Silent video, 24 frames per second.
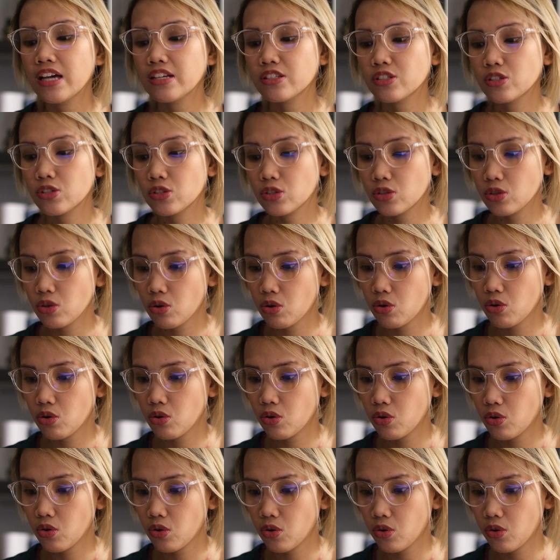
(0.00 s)

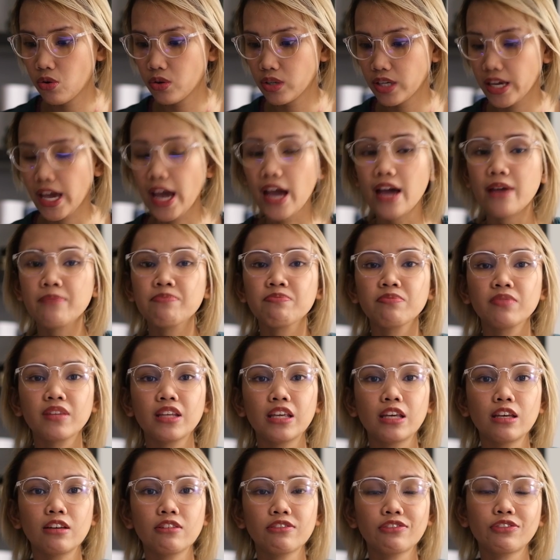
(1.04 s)
So, yeah,
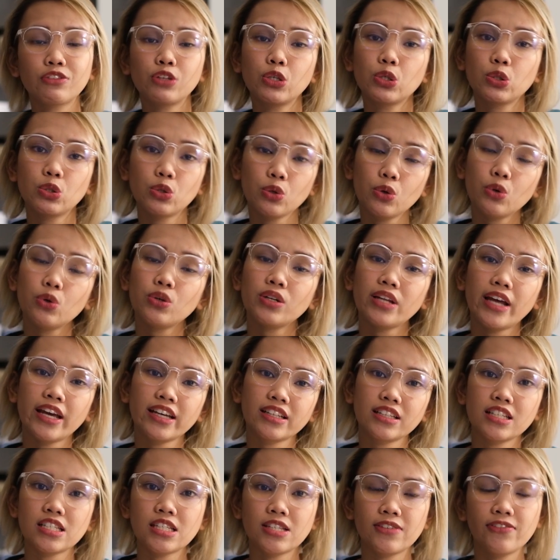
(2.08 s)
if you do
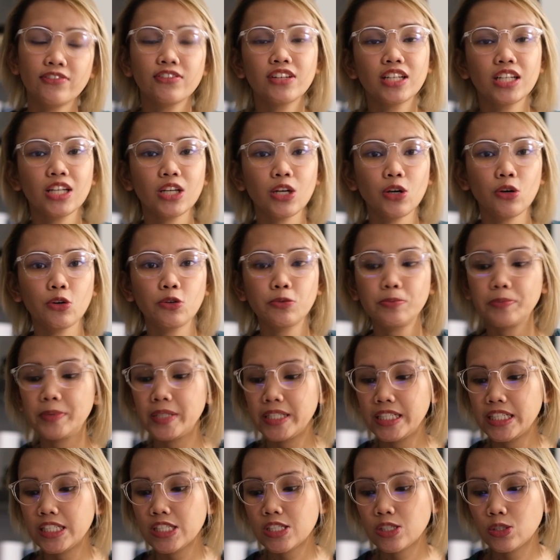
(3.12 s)
like this video,
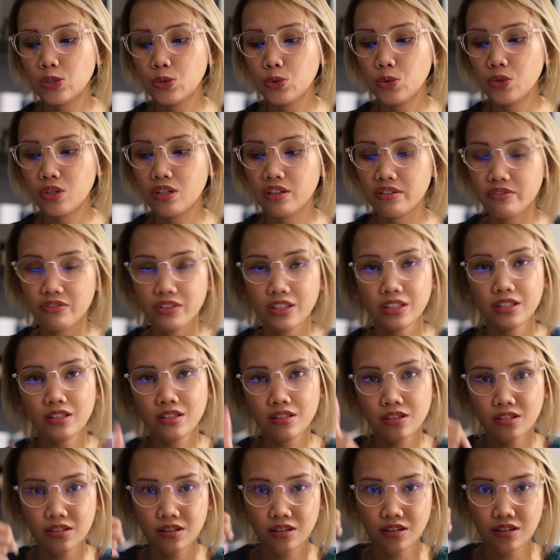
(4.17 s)
please do give it
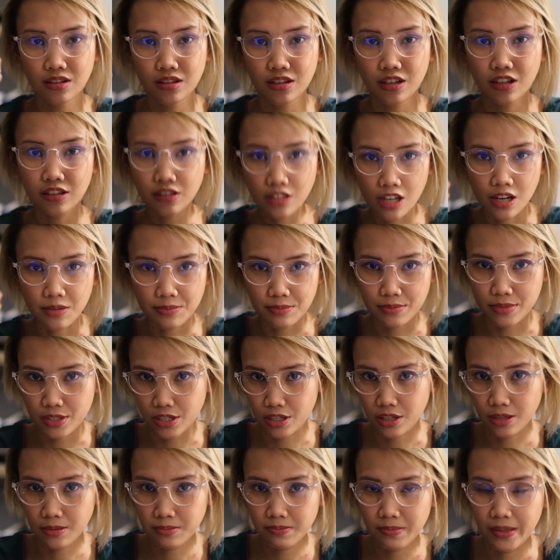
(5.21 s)
a thumbs
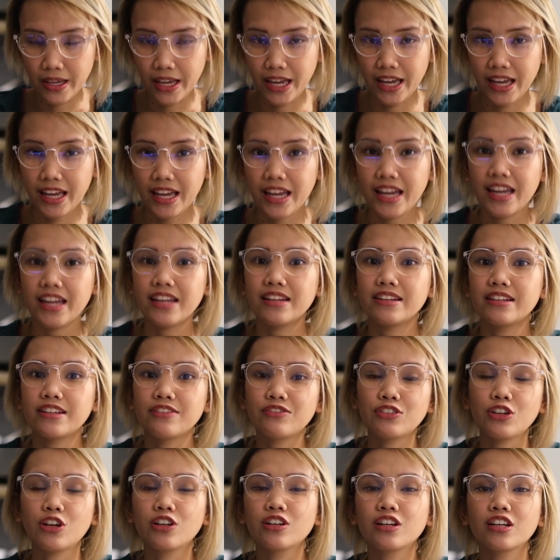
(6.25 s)
up. And
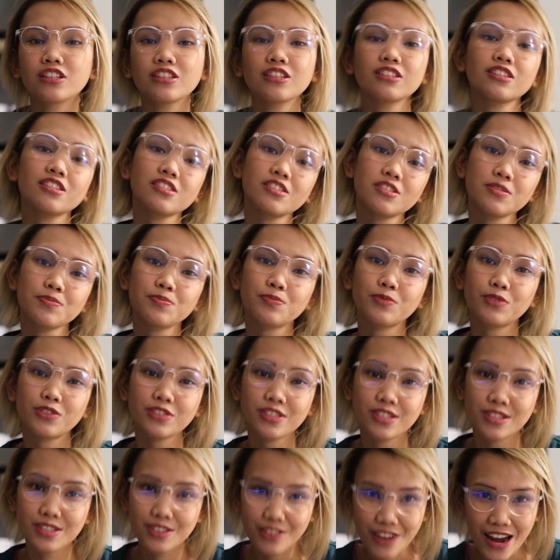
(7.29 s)
if you're not yet a
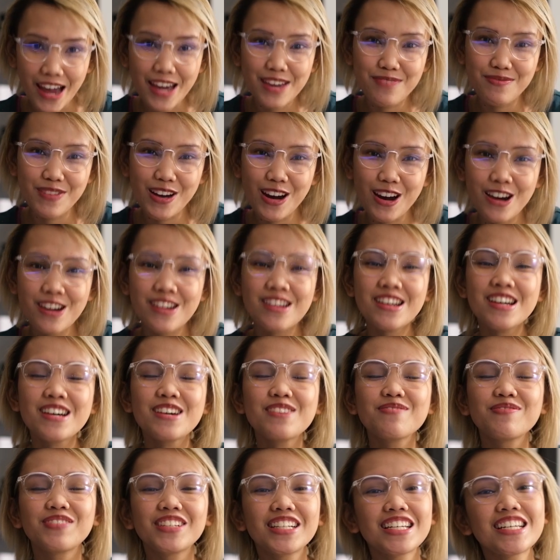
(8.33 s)
subscriber,
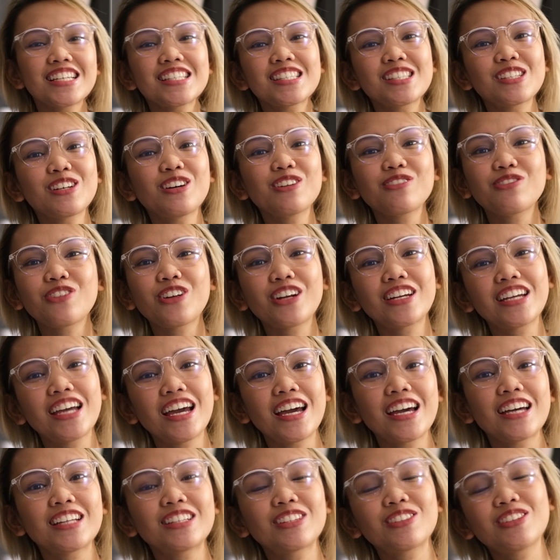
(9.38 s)
please don't
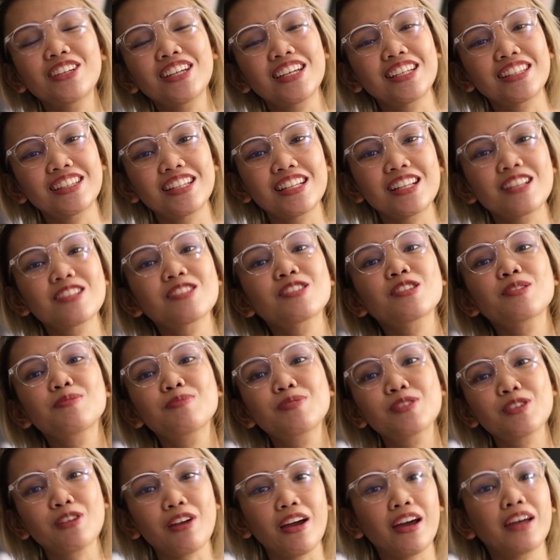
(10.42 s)
forget to hit that
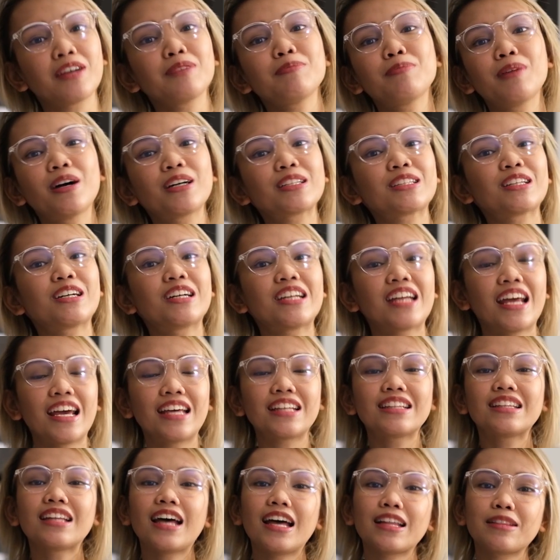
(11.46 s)
subscribe button
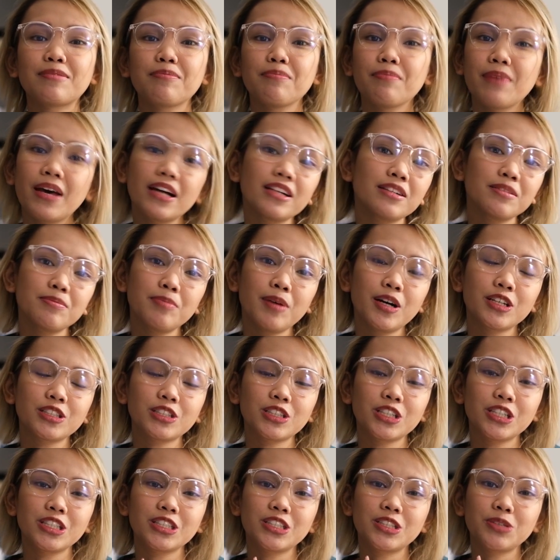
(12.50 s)
and that bell
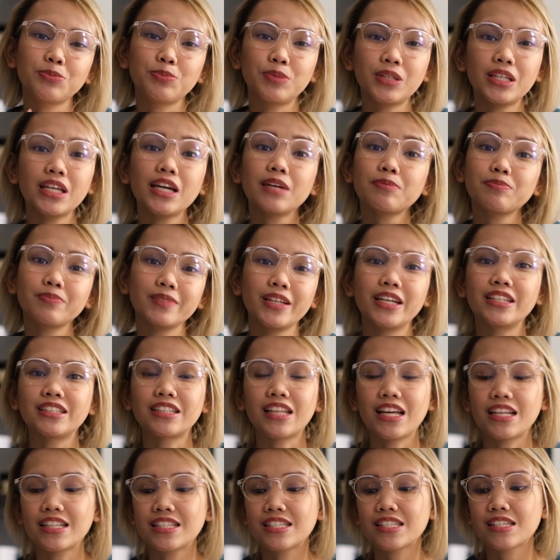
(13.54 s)
button to be
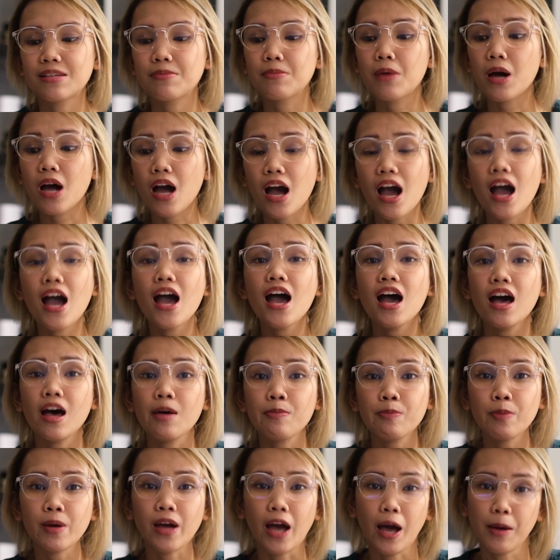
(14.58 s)
updated sa mga
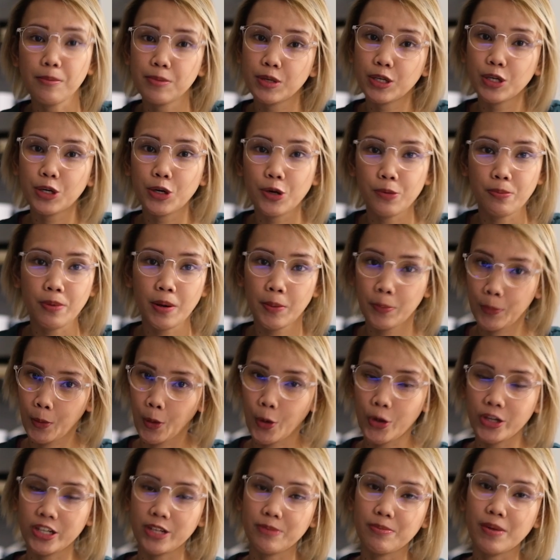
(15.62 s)
upcoming ko pa
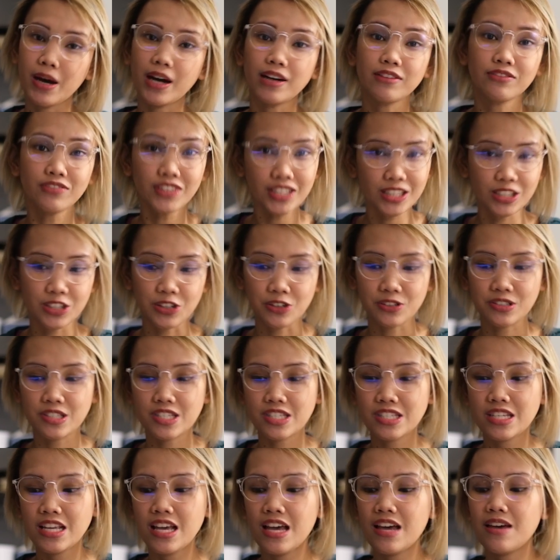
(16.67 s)
po na mga
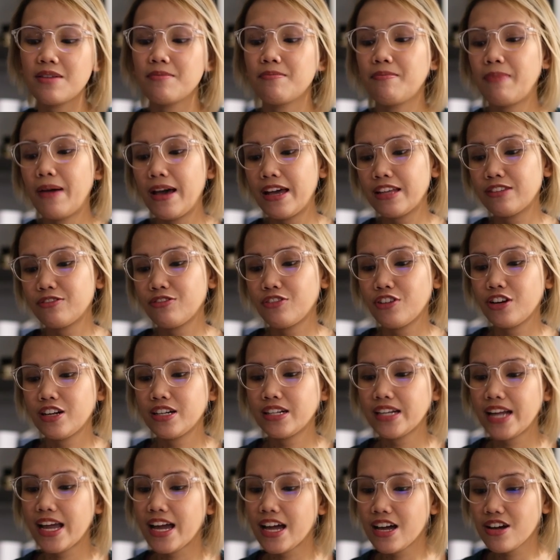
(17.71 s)
videos. But
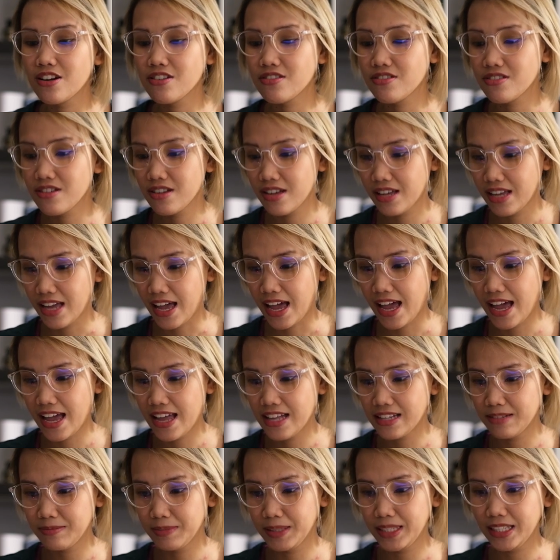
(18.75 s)
for now,
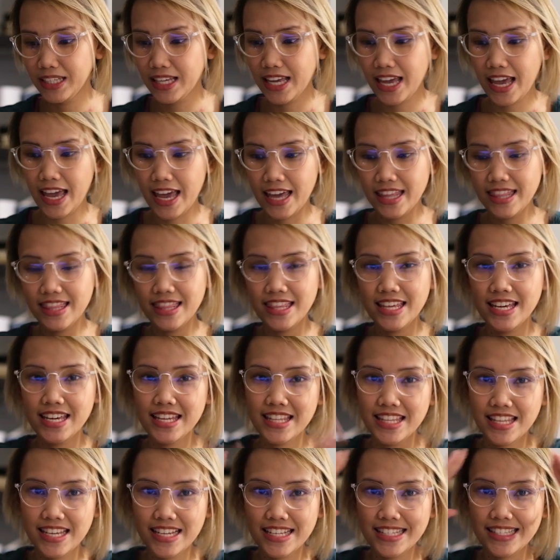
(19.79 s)
I'll be
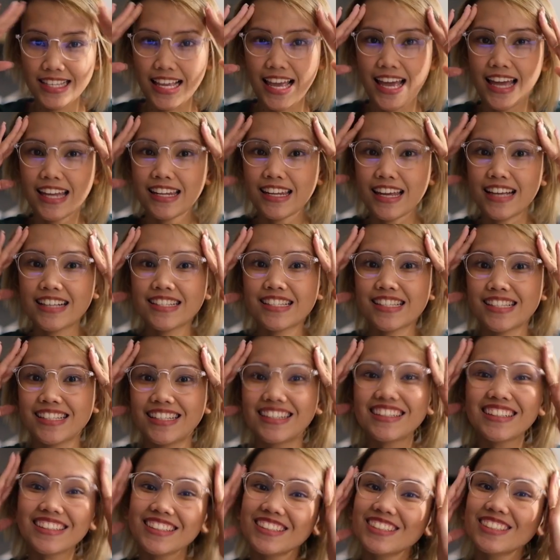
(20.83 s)
ending this and I'll
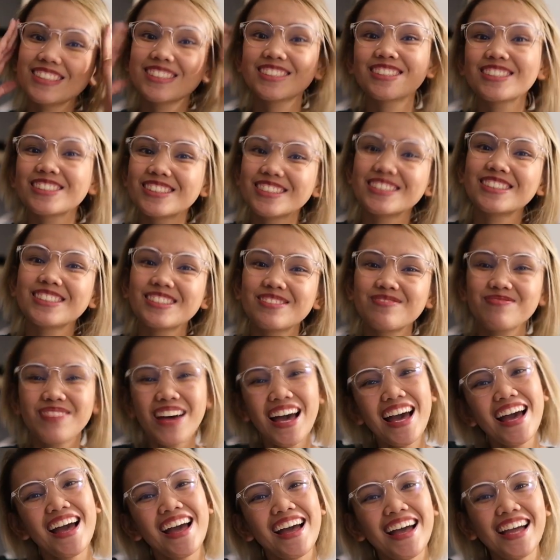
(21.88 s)
see you soon.
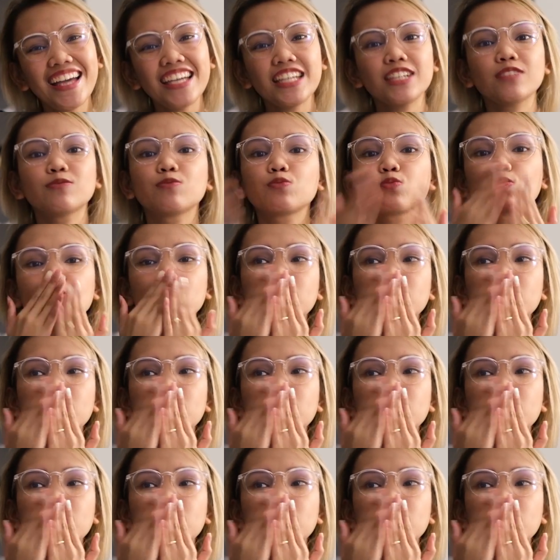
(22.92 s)
Bye!